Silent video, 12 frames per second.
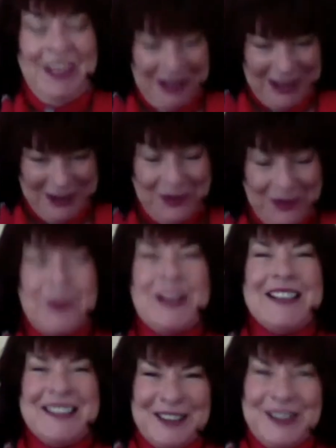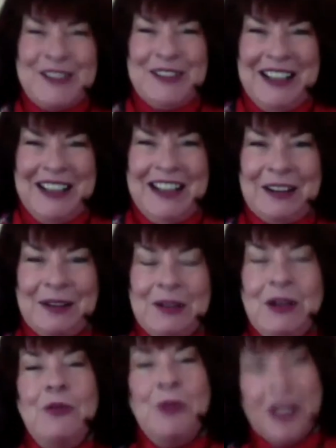It's what's underneath.
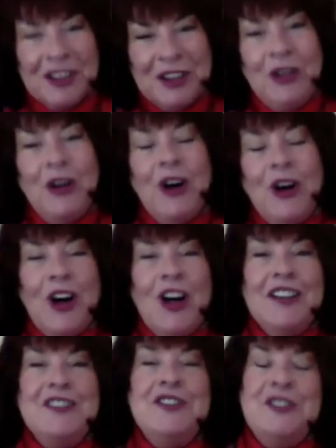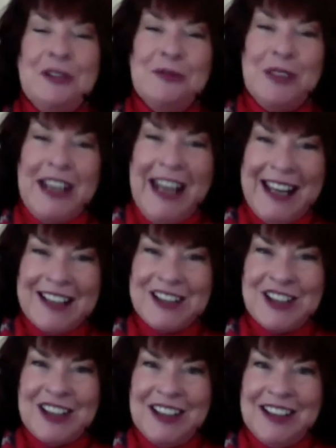What caused your
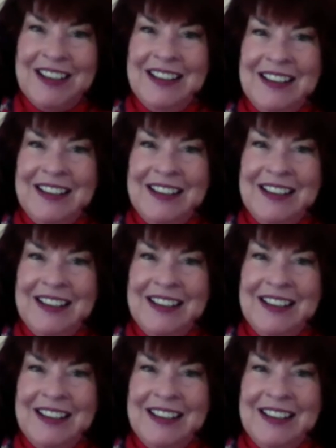reaction